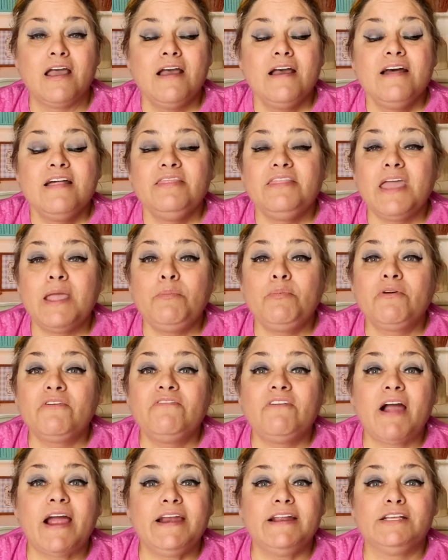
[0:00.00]
They
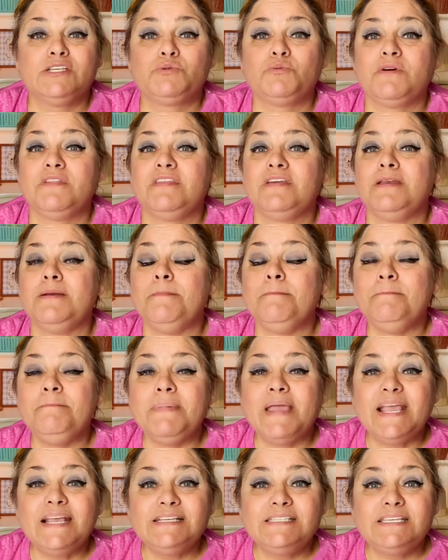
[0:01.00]
provide us with an
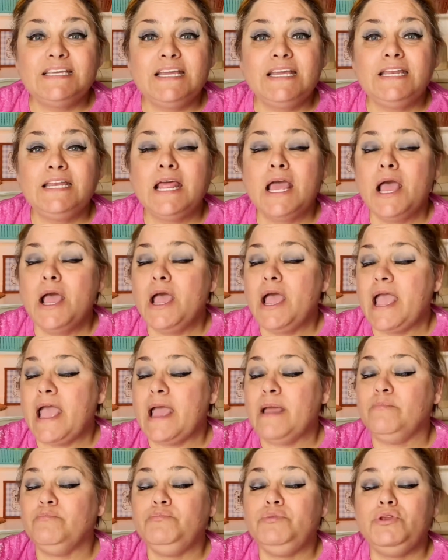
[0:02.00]
amazing
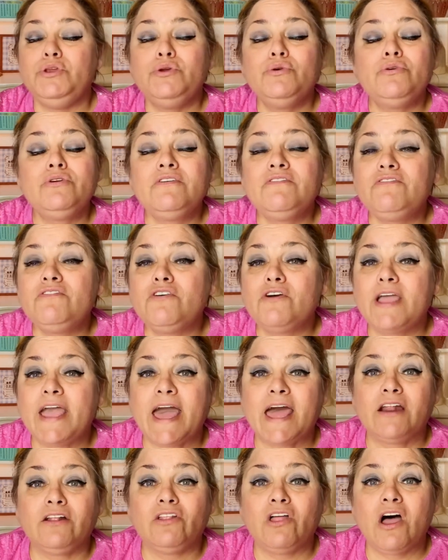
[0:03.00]
and beautiful
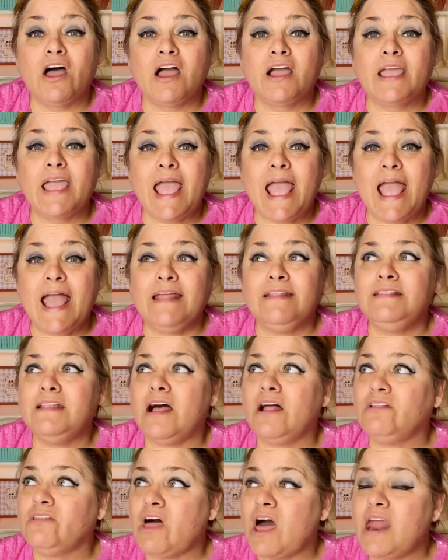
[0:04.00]
catalog. And
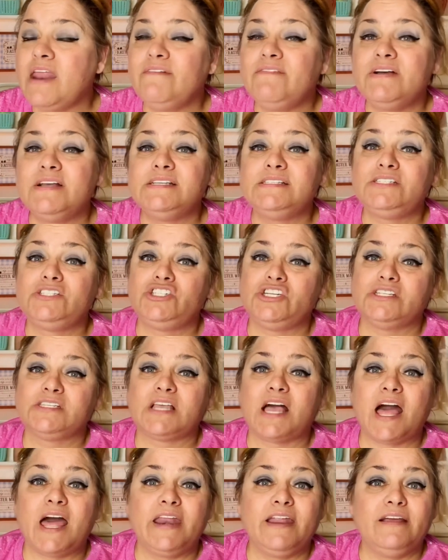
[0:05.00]
a lot of us just
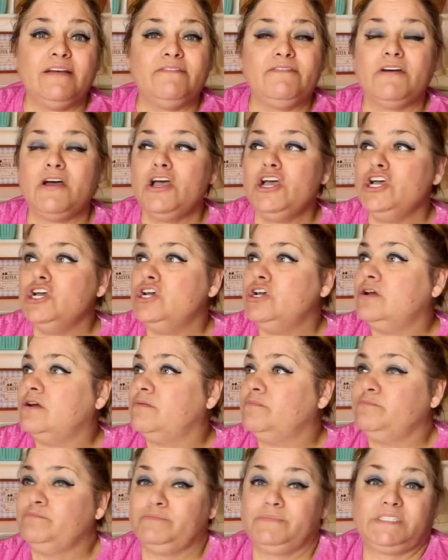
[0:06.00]
kind of
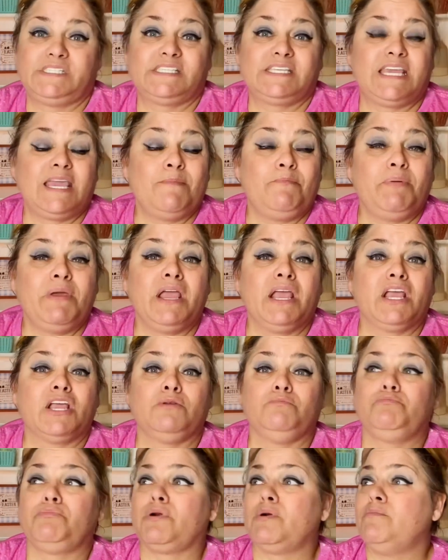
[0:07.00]
skip it
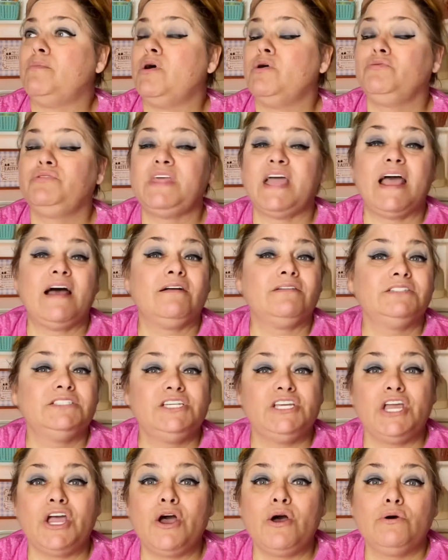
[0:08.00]
and promote the
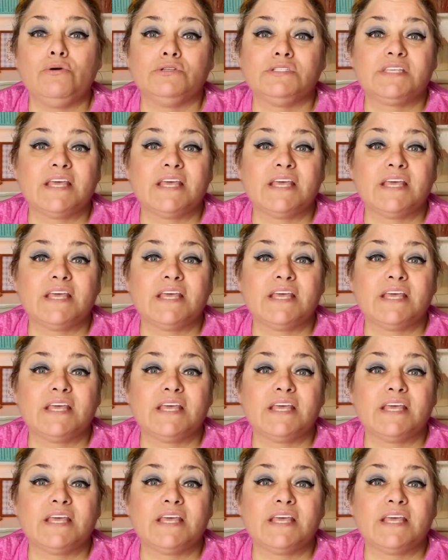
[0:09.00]
LTOs.